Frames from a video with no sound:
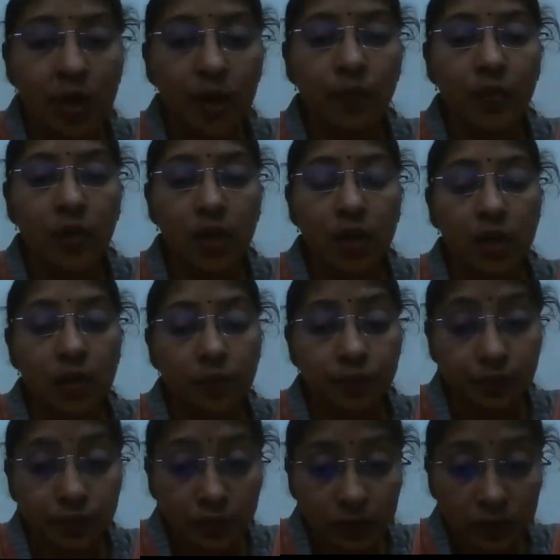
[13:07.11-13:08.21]
If
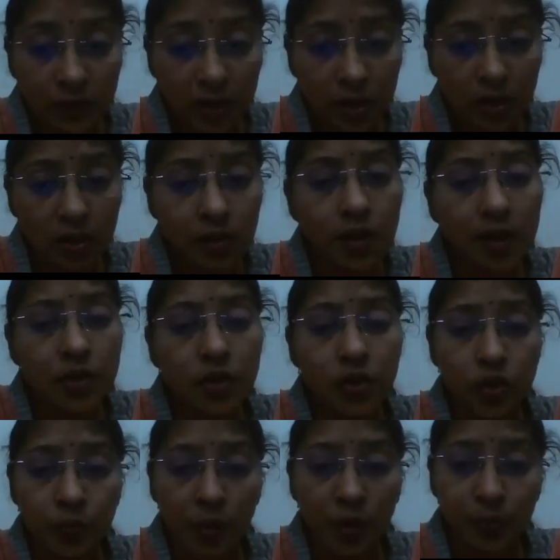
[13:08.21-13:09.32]
there is
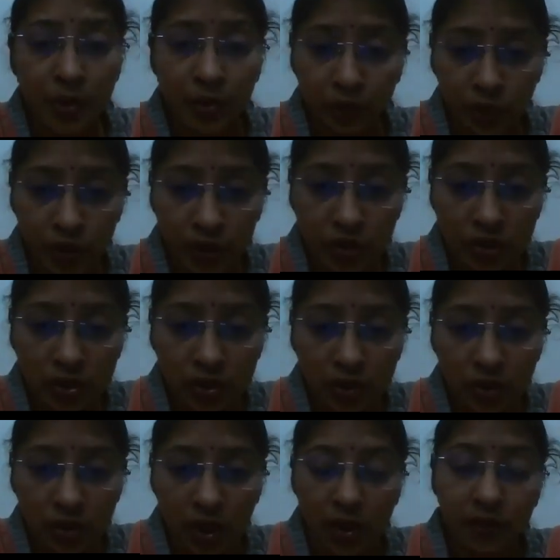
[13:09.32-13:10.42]
tubal
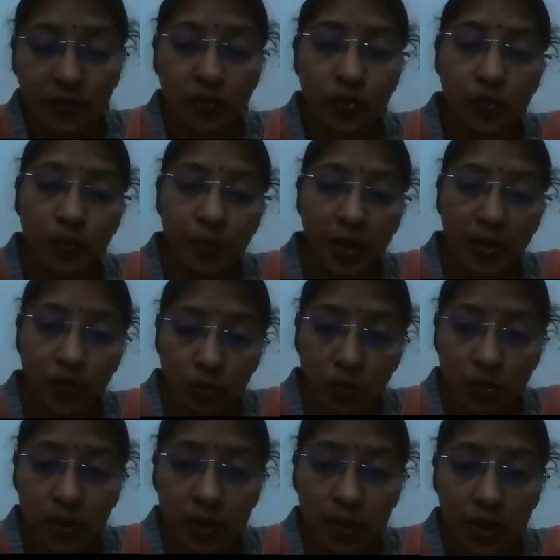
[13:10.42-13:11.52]
perforation, if root by
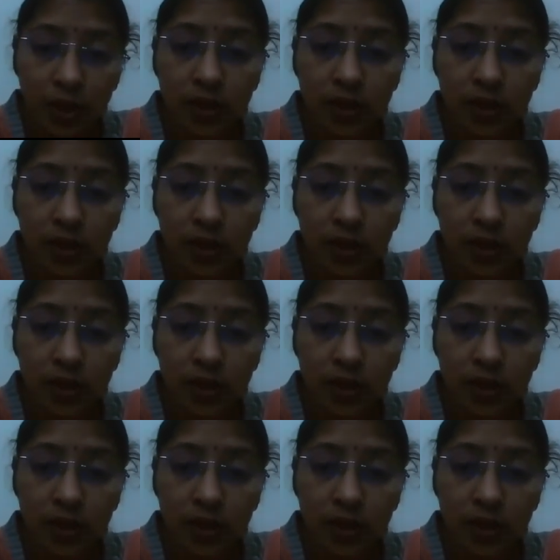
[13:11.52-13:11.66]
root,